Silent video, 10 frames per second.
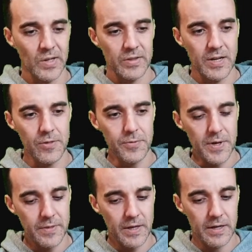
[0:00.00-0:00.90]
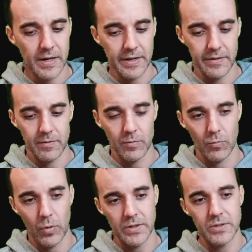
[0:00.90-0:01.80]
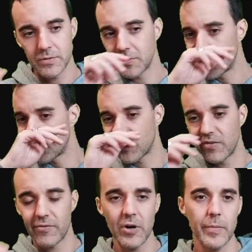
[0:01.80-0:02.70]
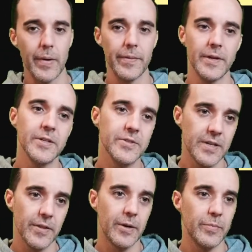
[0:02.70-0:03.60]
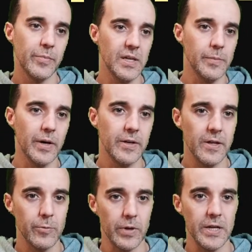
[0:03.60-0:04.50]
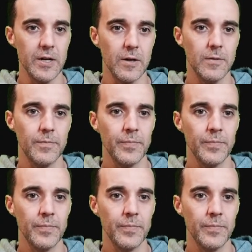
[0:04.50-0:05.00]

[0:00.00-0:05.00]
The other thing that I want to confirm about this, now that I'm thinking about it, now that we're here,